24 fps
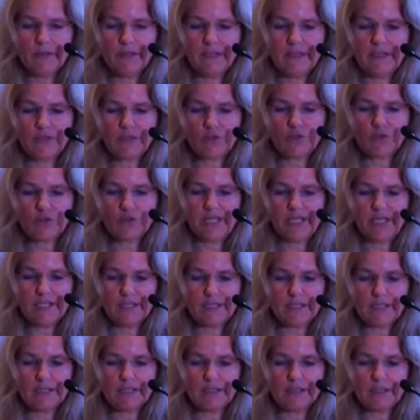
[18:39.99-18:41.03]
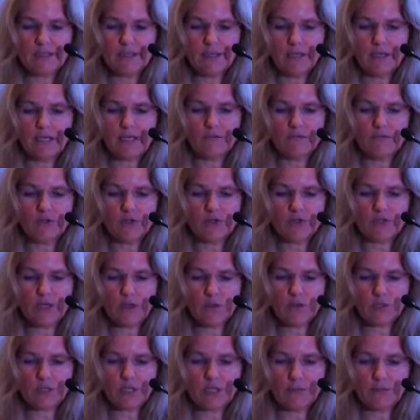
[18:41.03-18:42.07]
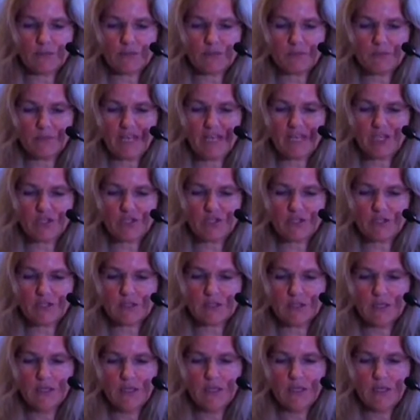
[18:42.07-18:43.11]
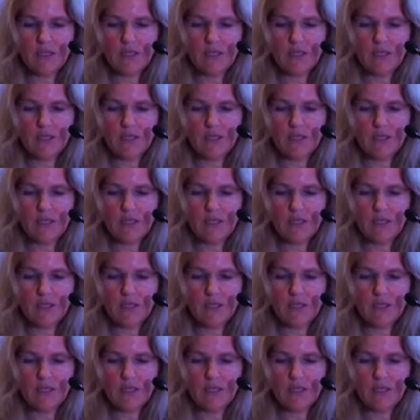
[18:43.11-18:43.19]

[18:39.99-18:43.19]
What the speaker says: increases adverse outcomes. Patients